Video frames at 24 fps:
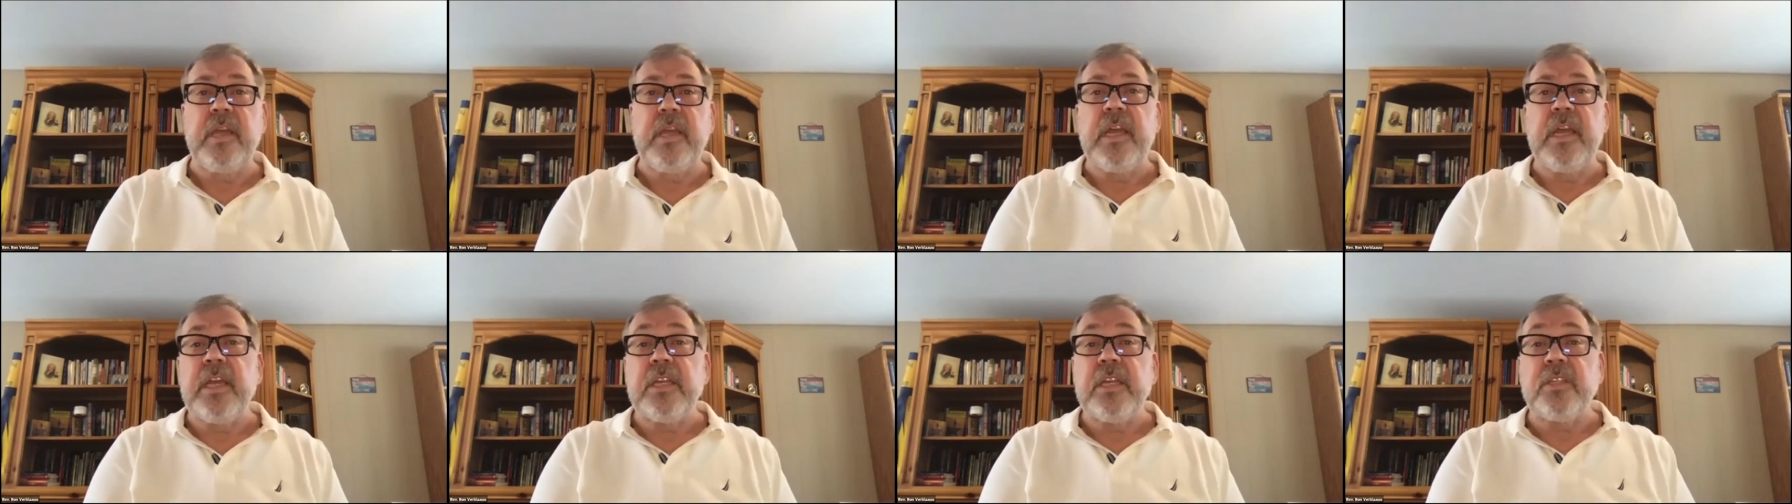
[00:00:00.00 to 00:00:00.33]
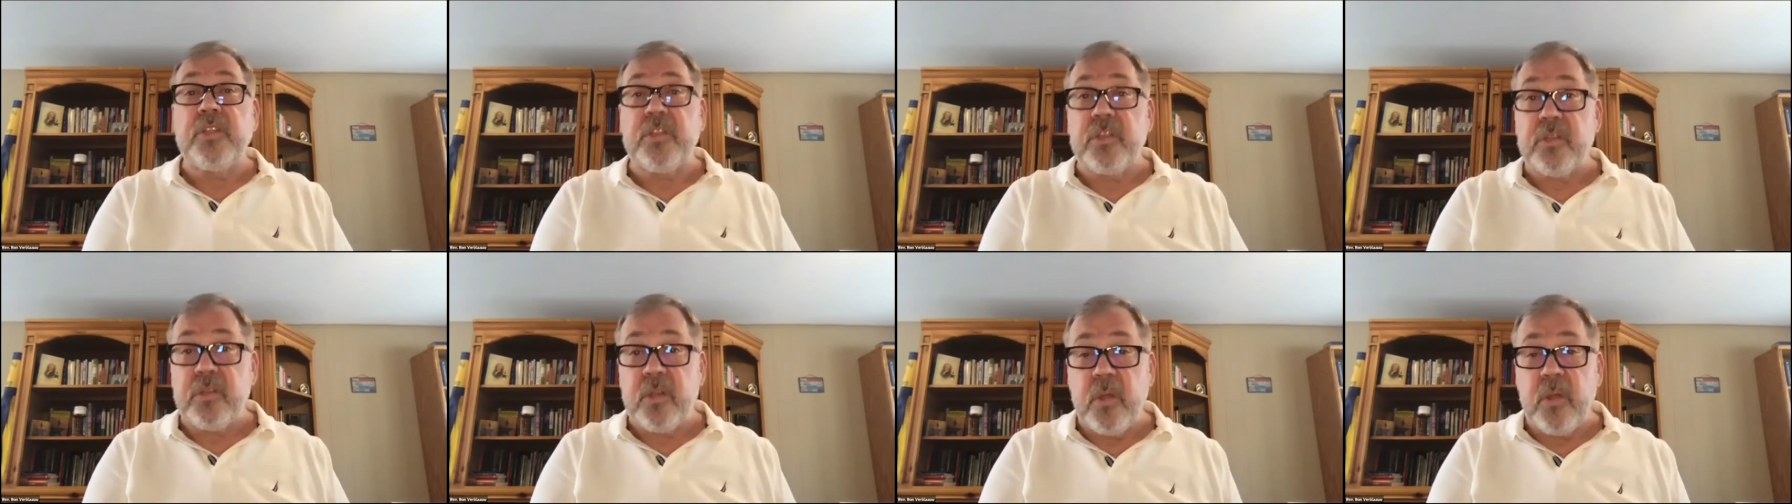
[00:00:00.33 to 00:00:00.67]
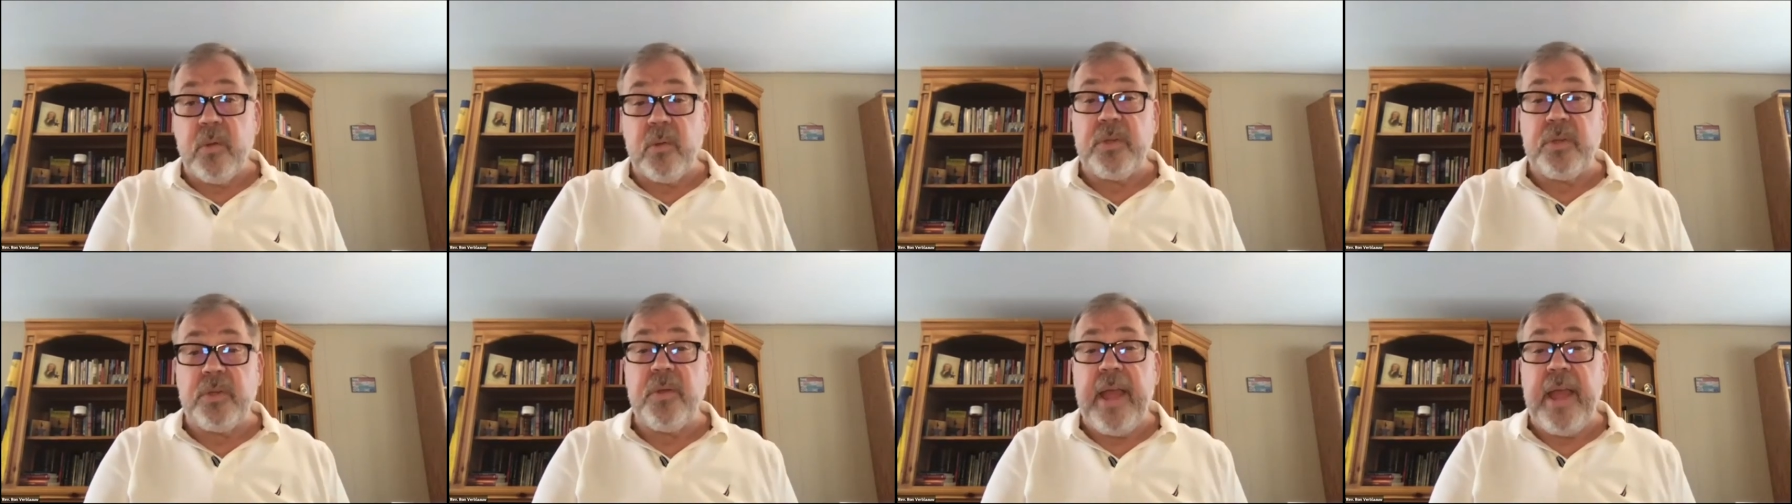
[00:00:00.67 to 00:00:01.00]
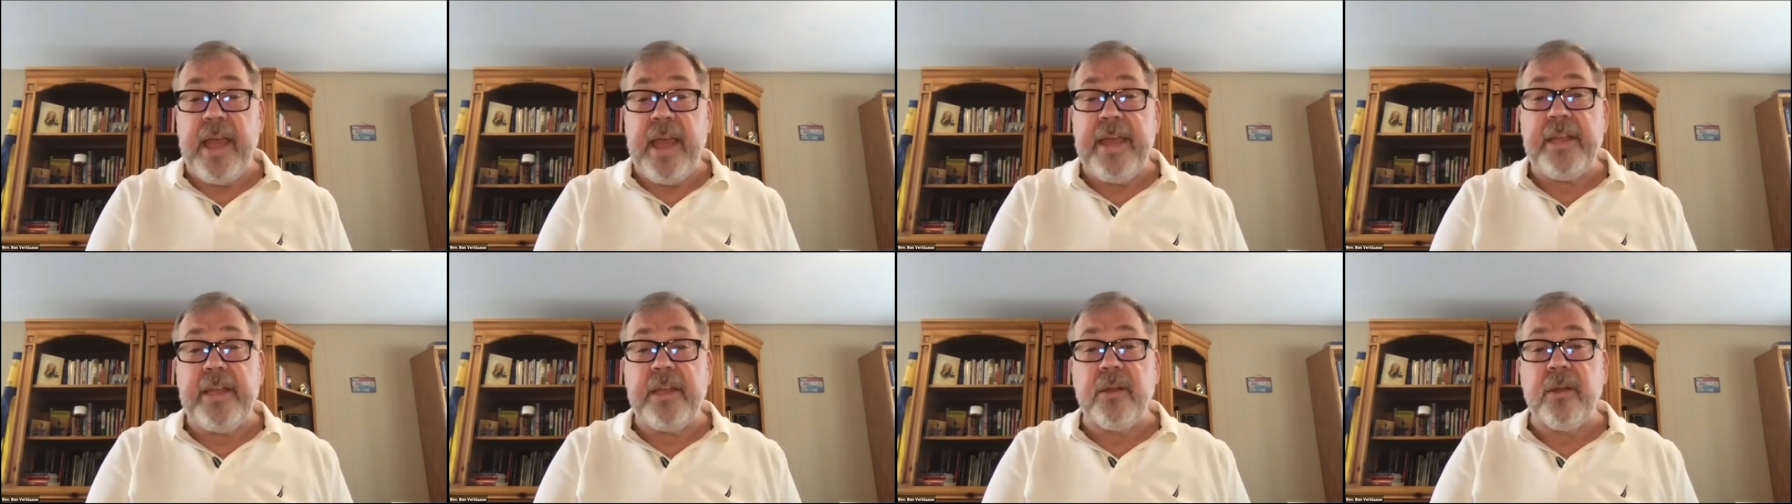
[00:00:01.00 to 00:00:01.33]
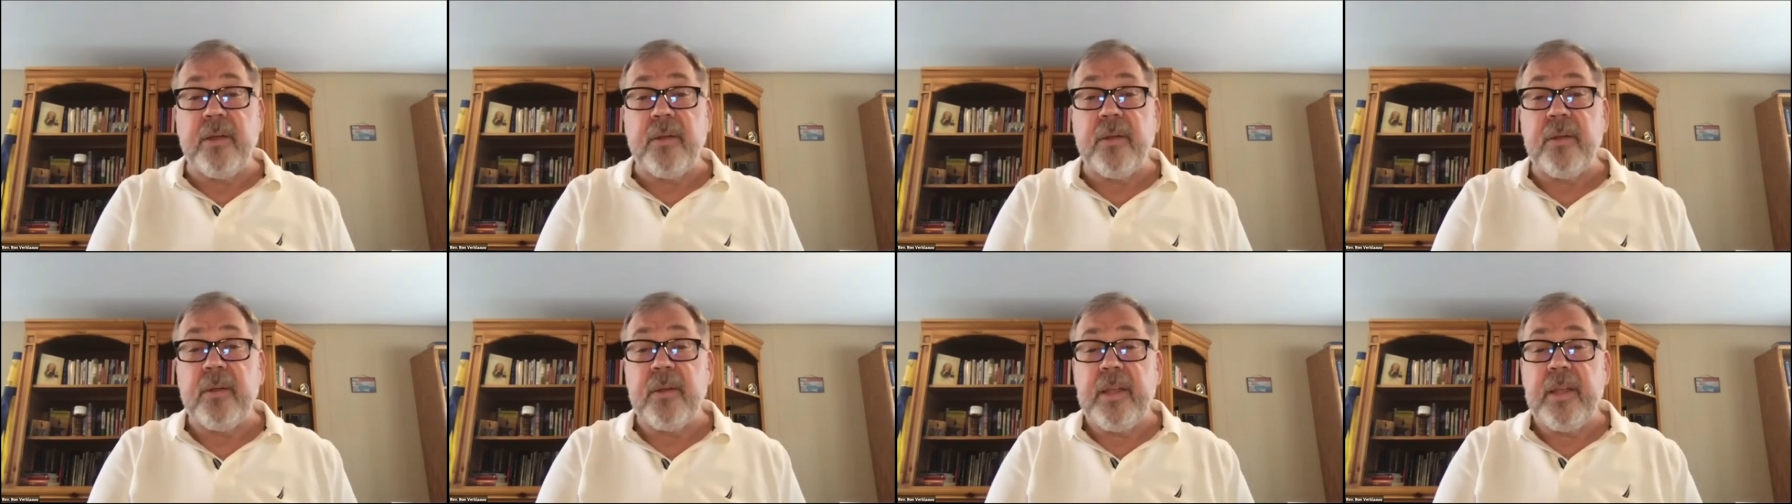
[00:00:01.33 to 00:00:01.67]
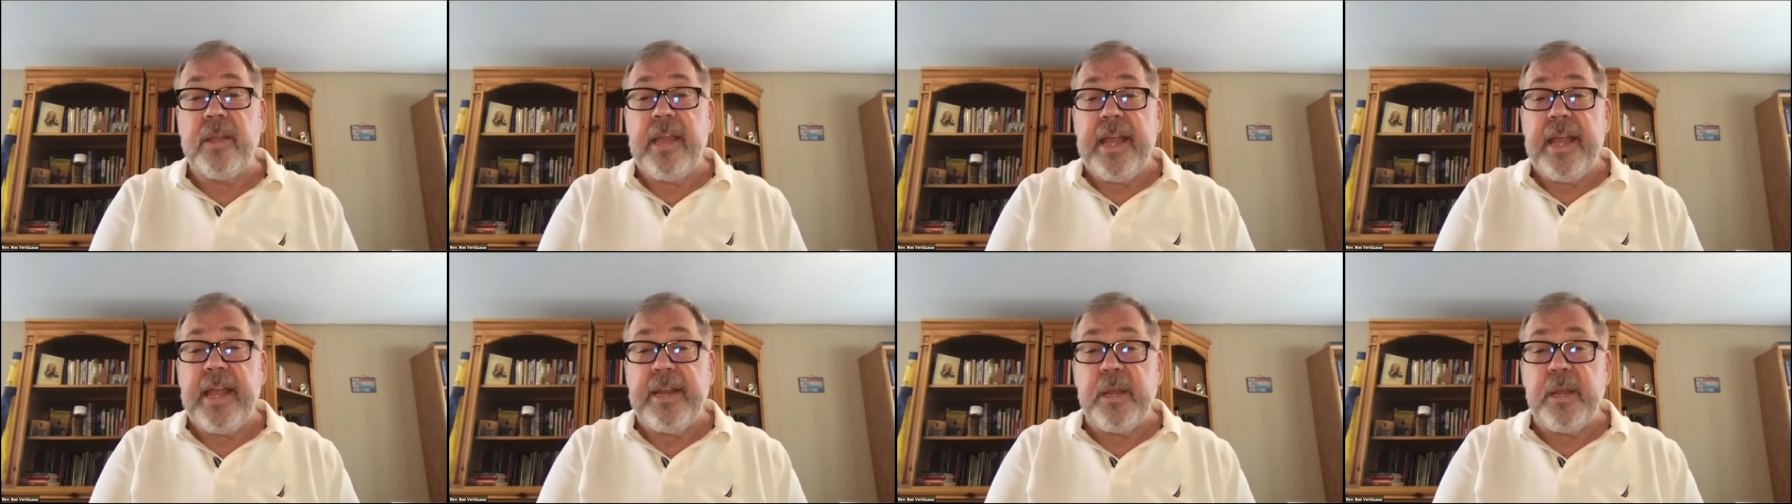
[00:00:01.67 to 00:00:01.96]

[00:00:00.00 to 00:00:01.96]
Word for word: slow to anger and